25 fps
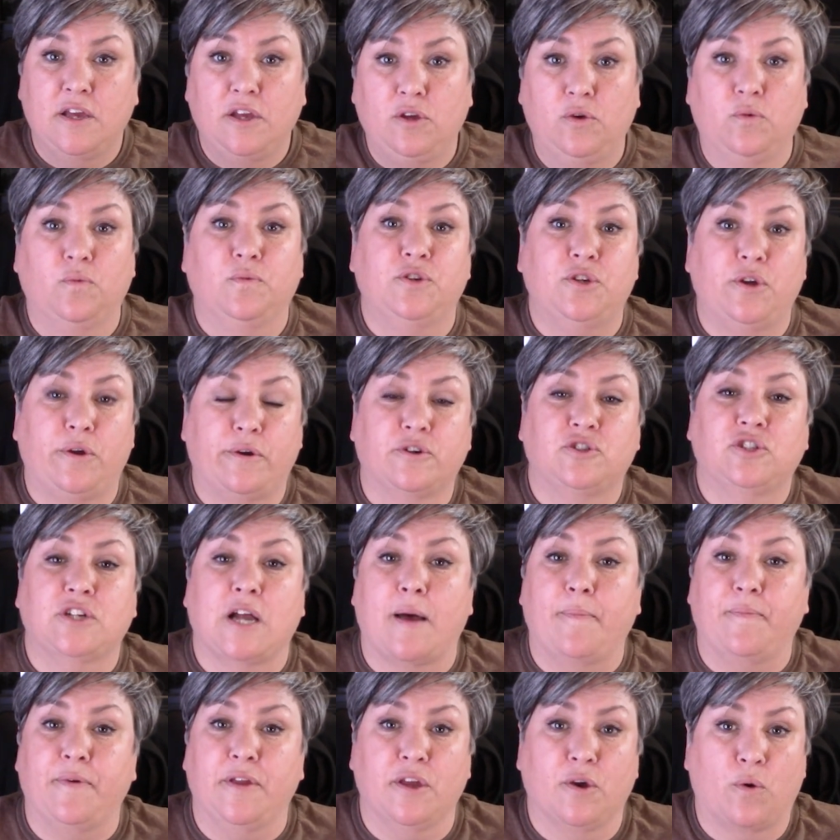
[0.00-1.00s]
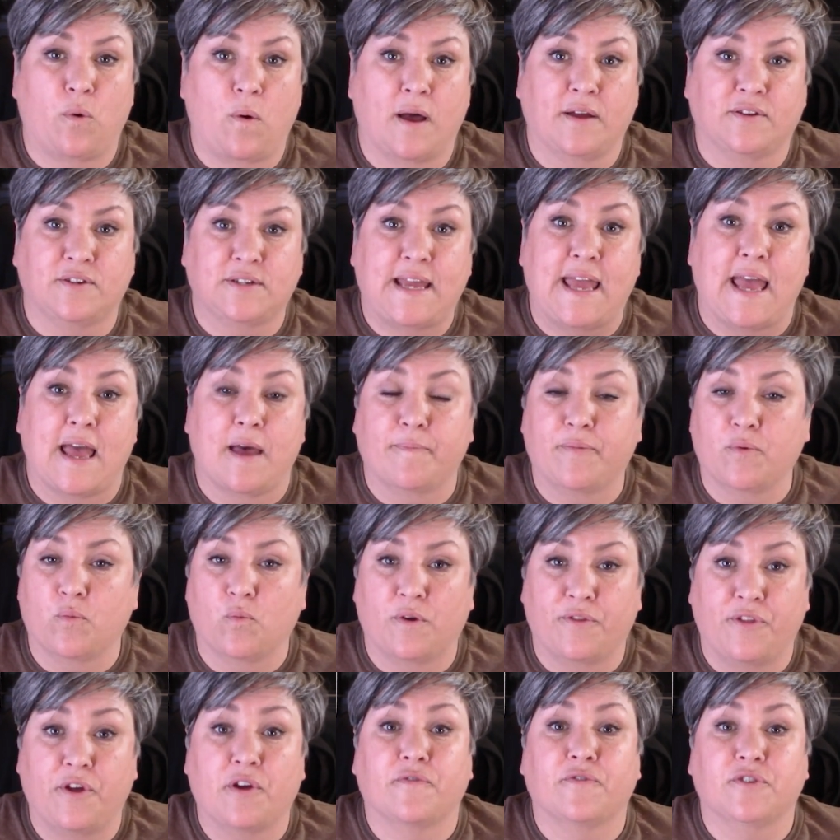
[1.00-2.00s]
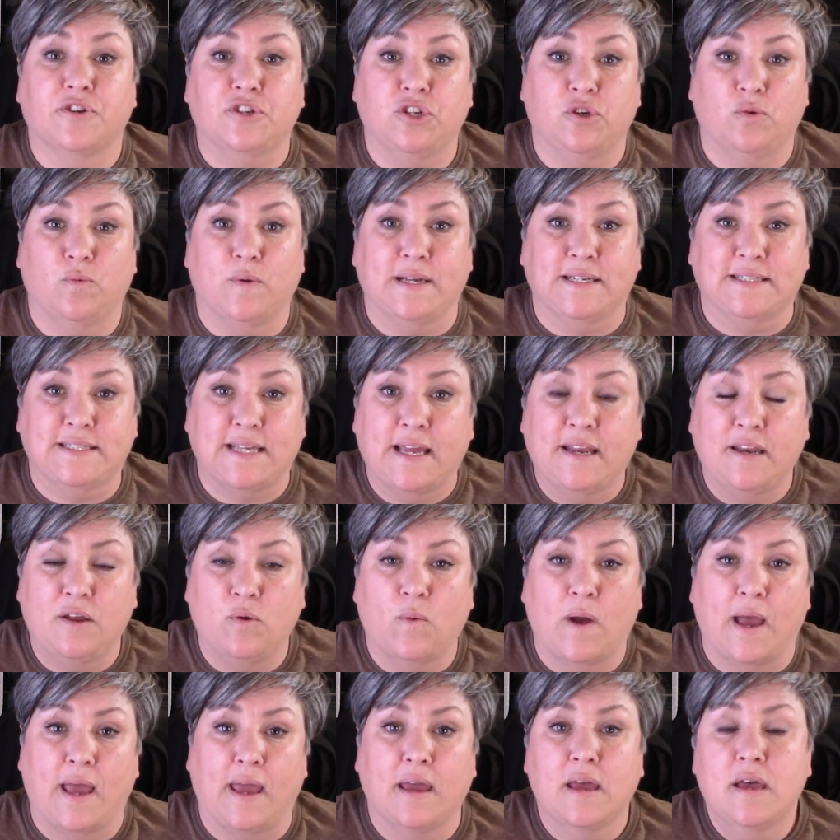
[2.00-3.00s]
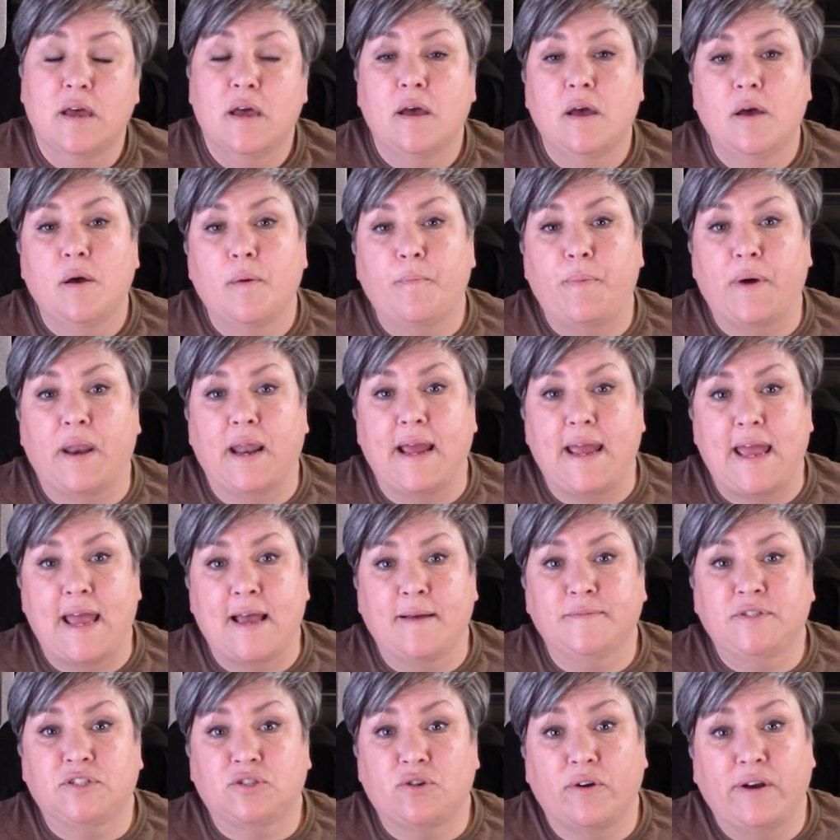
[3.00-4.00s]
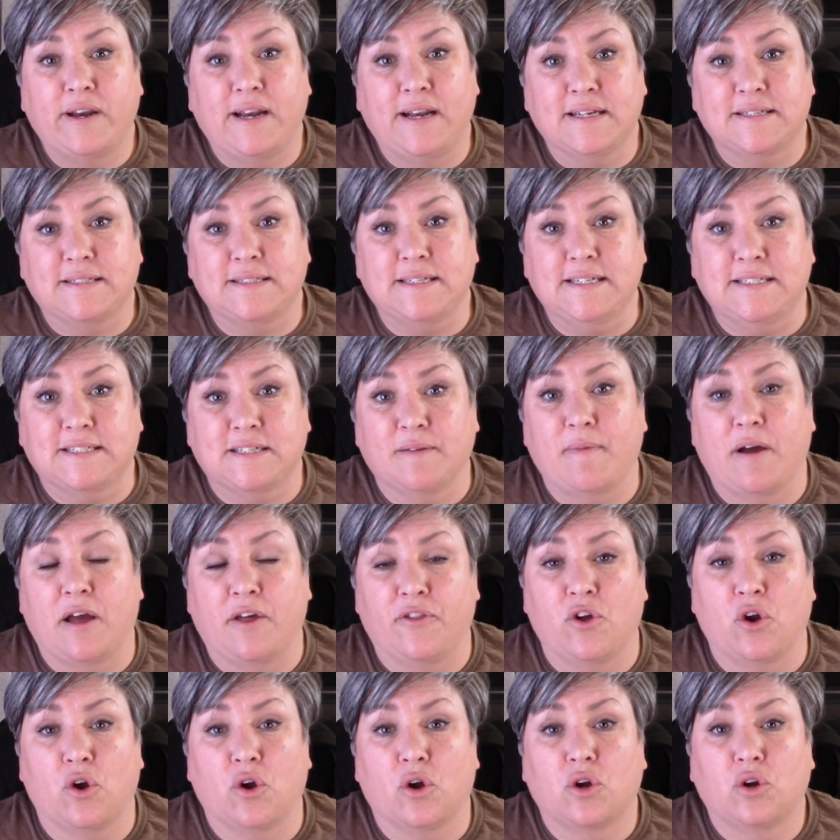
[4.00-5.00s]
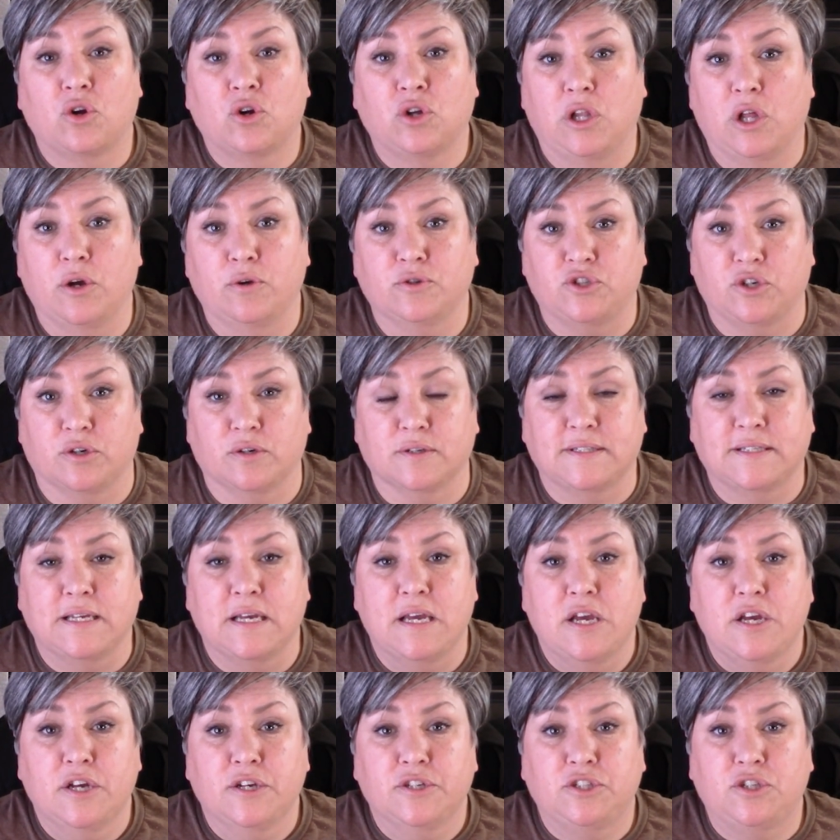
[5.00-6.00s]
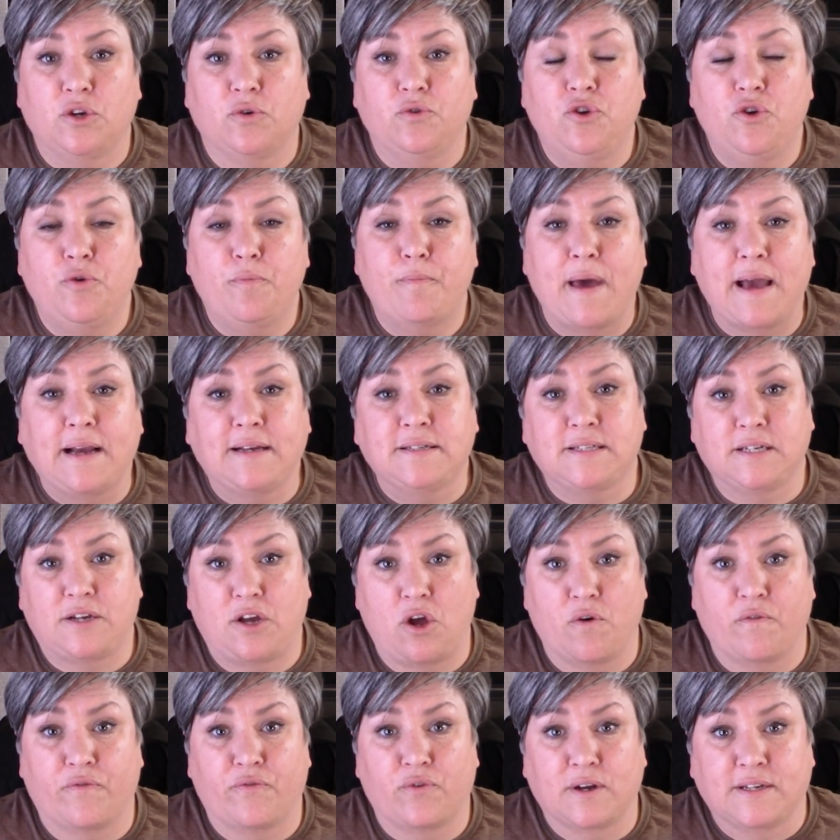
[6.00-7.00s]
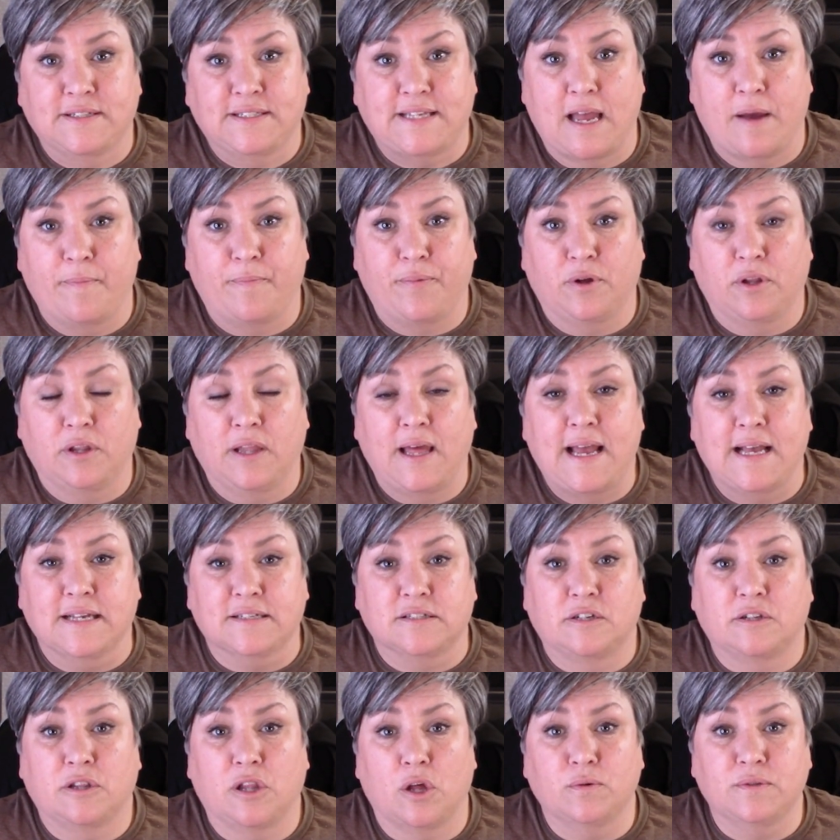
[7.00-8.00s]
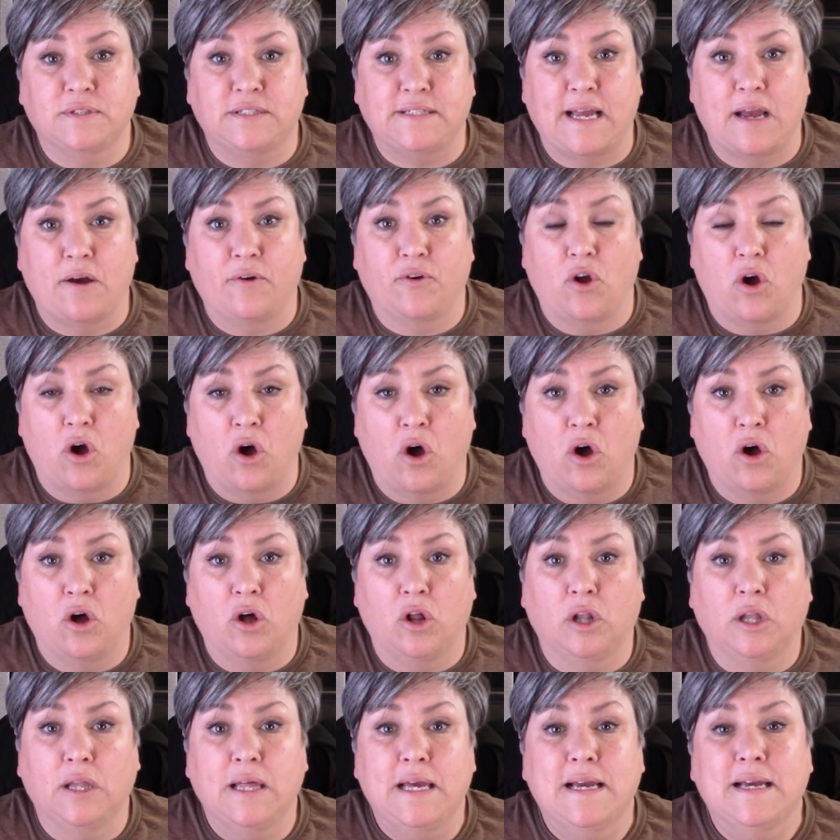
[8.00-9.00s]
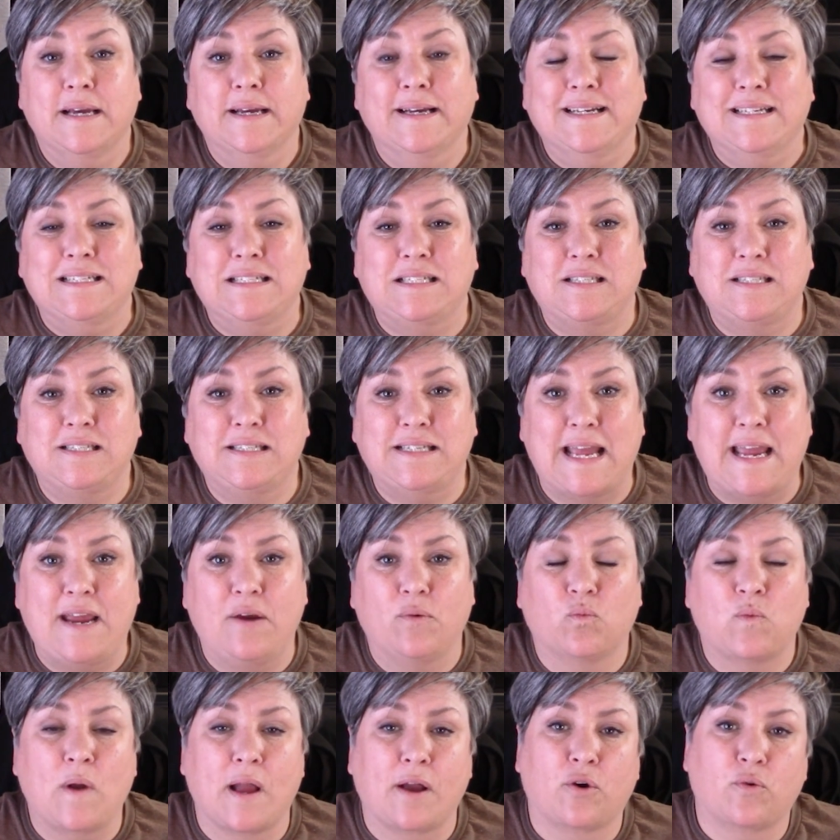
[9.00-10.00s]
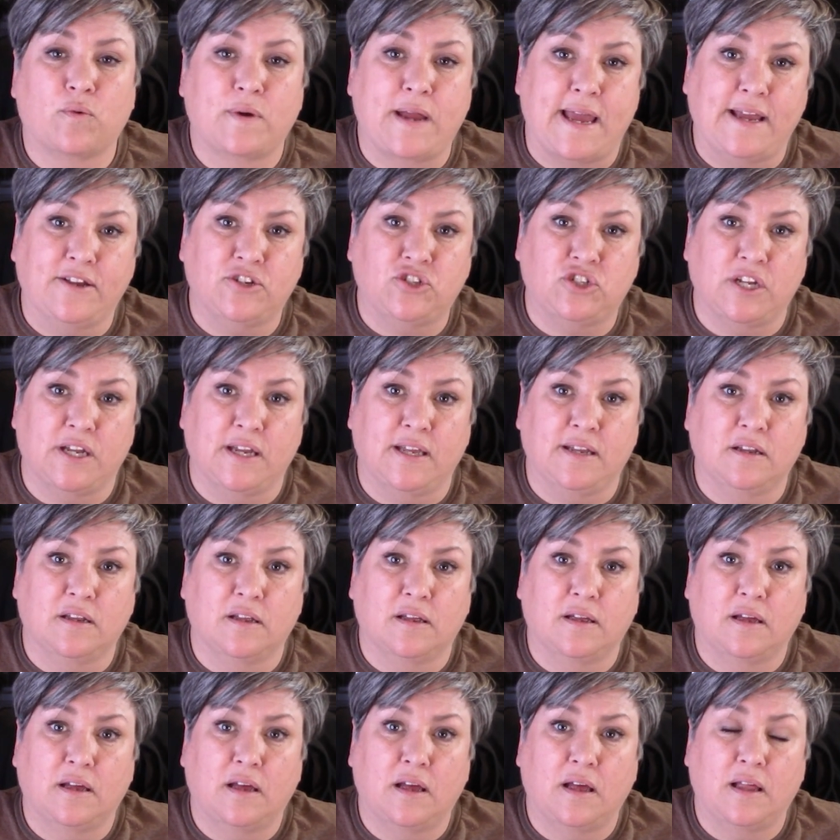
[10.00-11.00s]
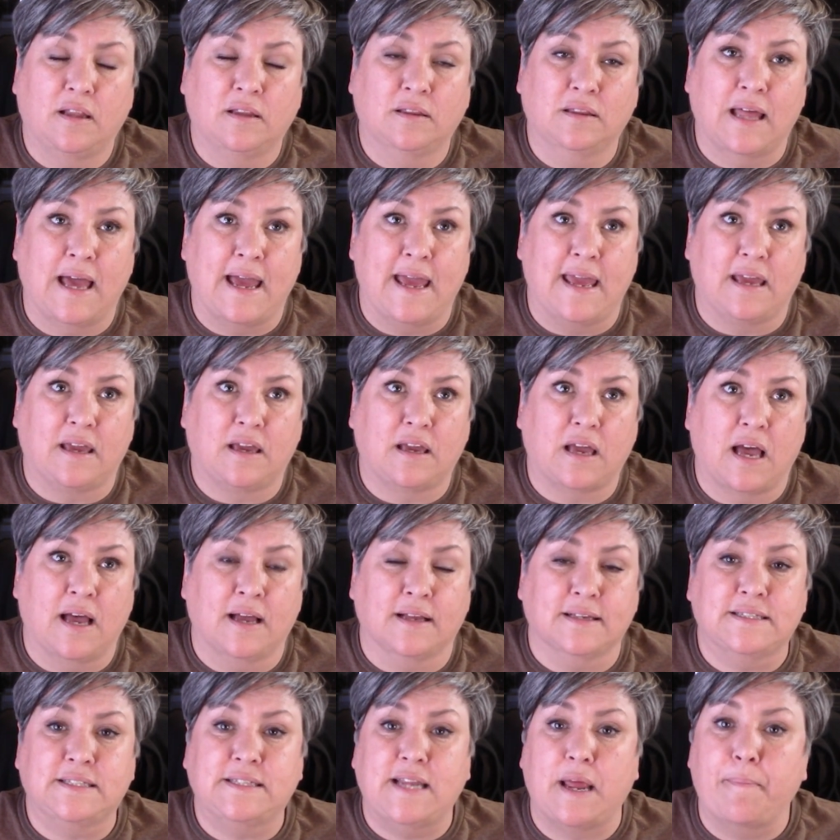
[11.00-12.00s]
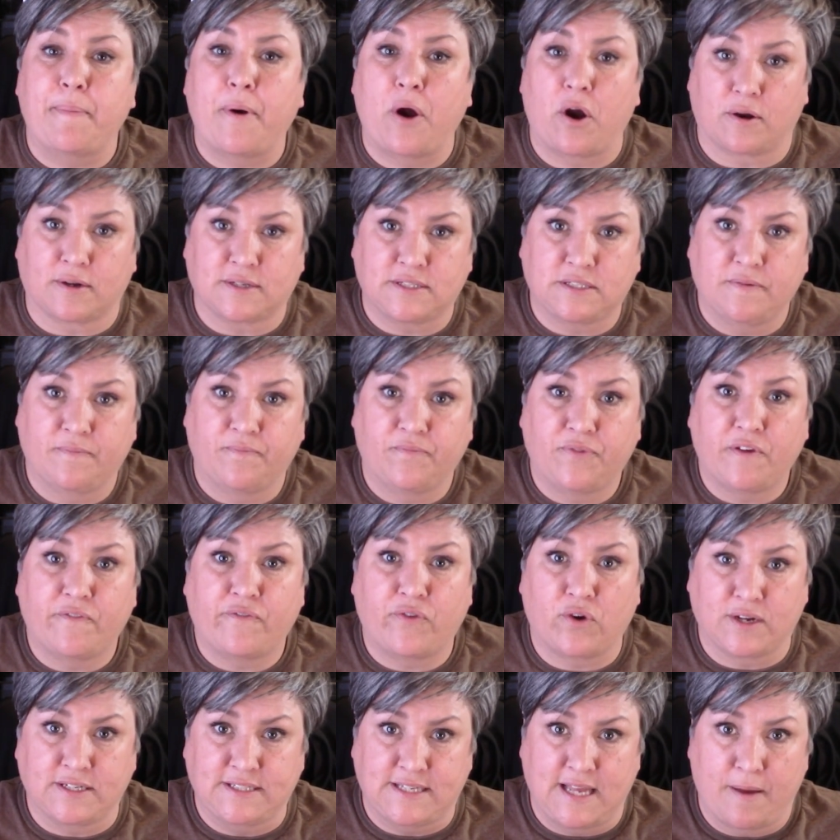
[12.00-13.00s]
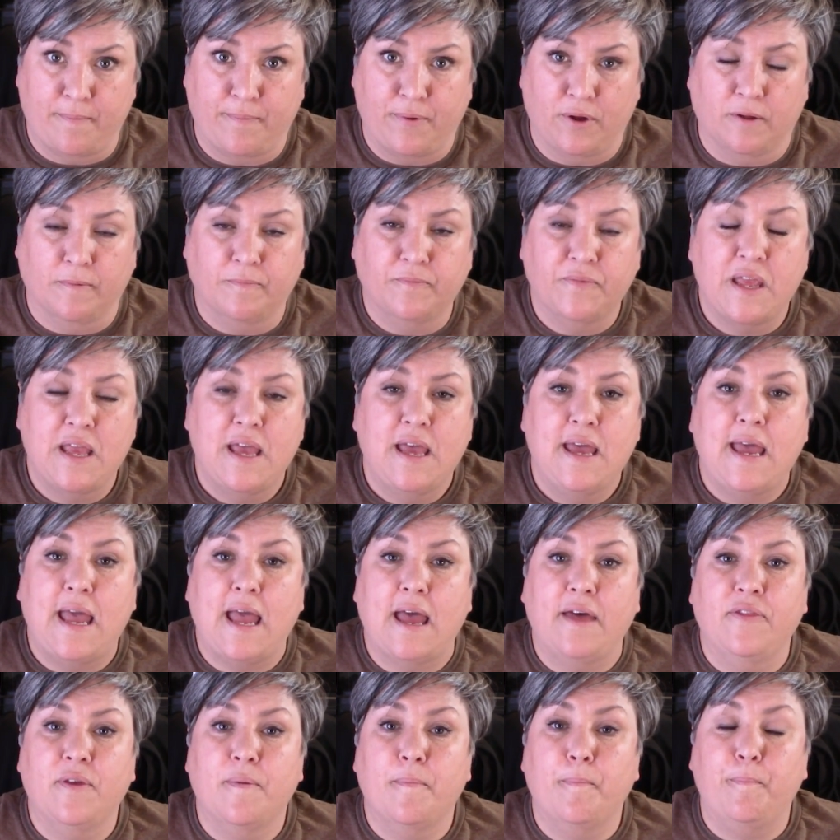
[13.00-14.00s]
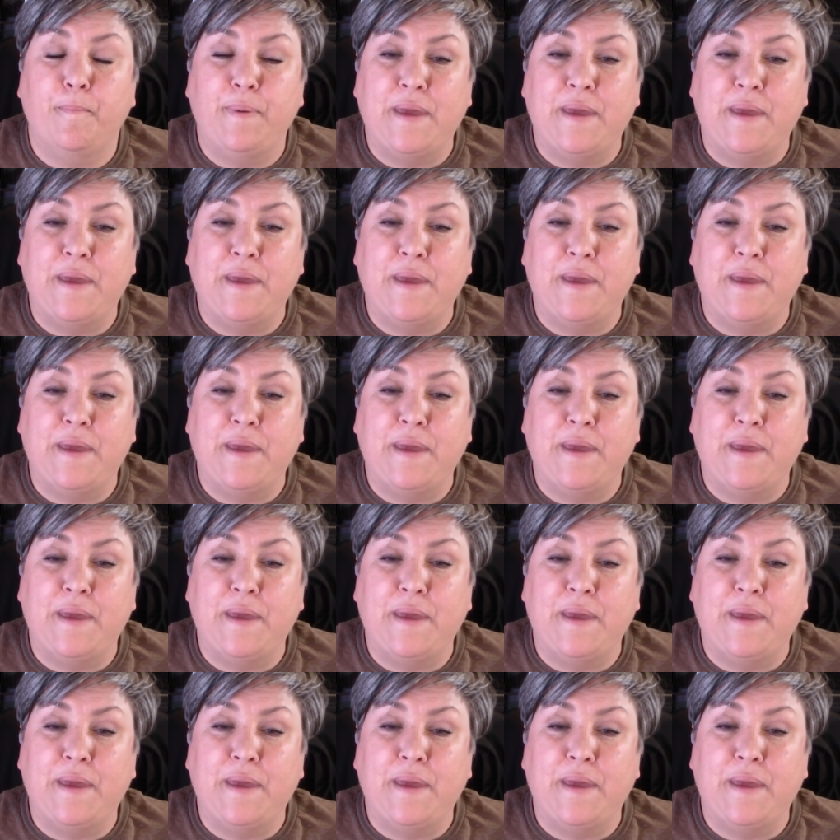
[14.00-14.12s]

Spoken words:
You do your shopping, you go out to camp, and we're there for 2 weeks anyway. But I am starting to see some other closures. So New Mexico, for example, has closed down all state recreation, like state parks, for example. And then